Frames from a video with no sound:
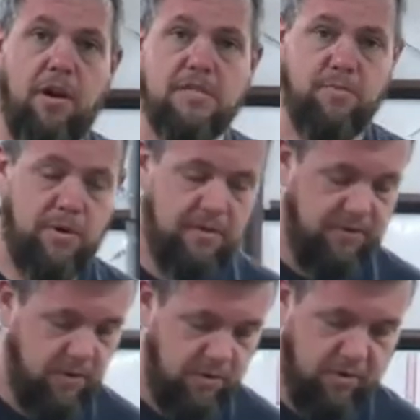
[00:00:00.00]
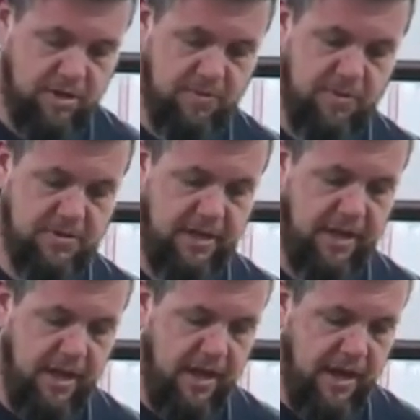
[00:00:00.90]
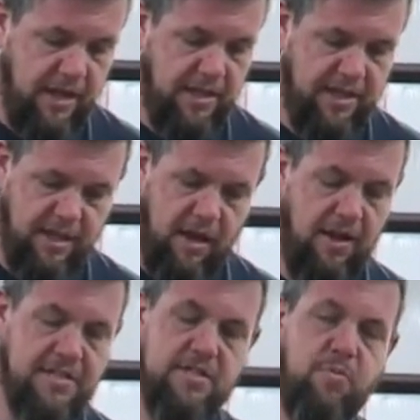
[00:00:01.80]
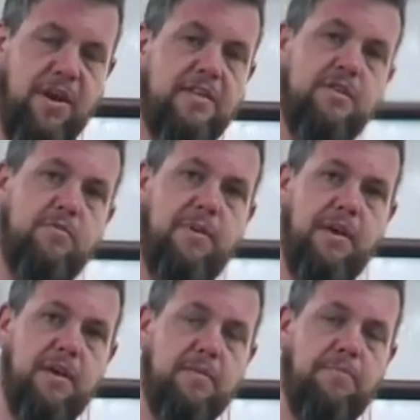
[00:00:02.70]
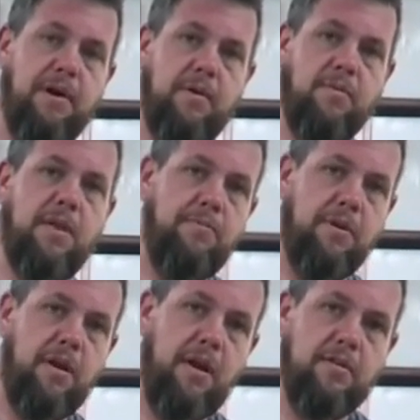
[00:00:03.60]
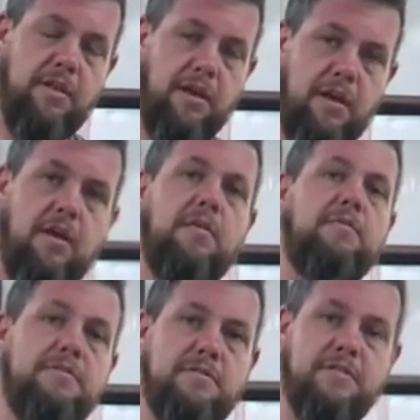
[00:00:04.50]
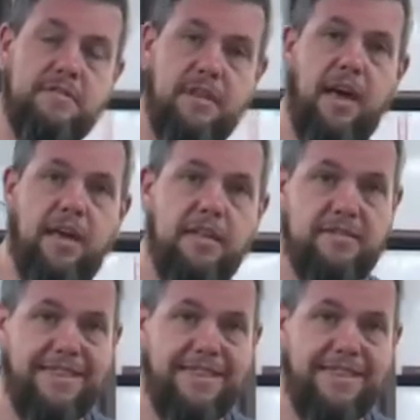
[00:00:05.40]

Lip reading: a crossbreed, if you know what a crossbreed looks like. And they think, oh, this is way too big. But when they put it on, they're like, oh, it's not.